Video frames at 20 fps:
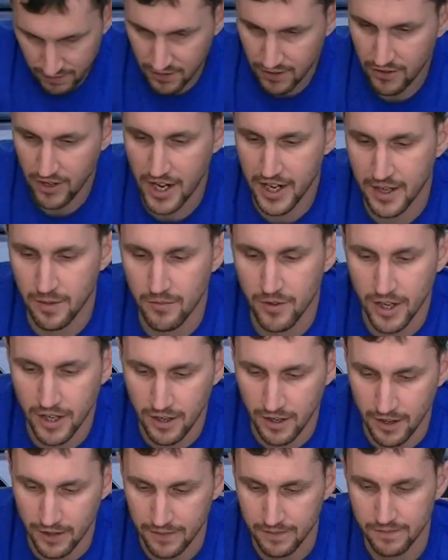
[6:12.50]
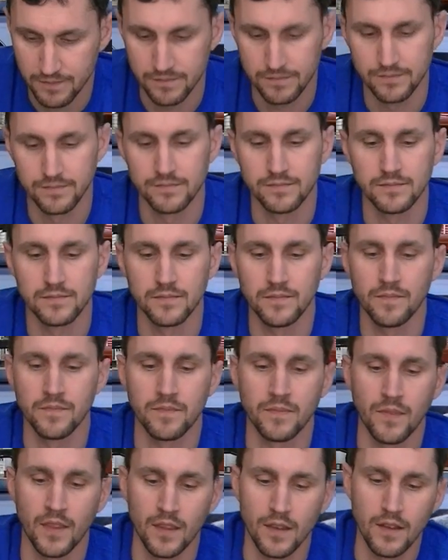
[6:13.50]
Crank them right on.
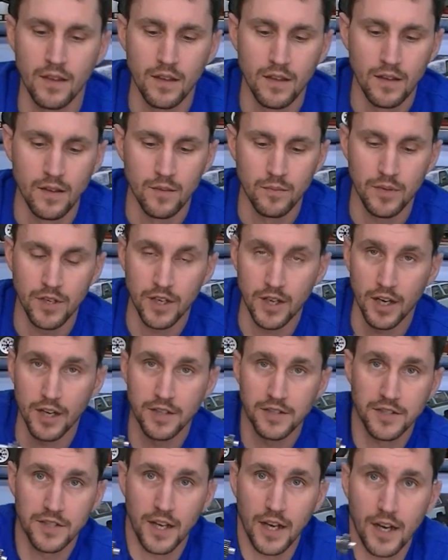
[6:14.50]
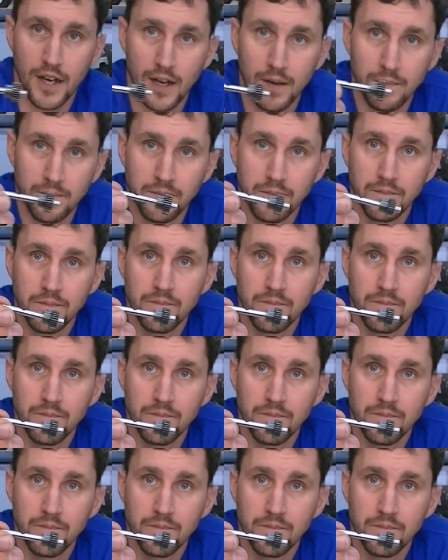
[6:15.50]
Because um,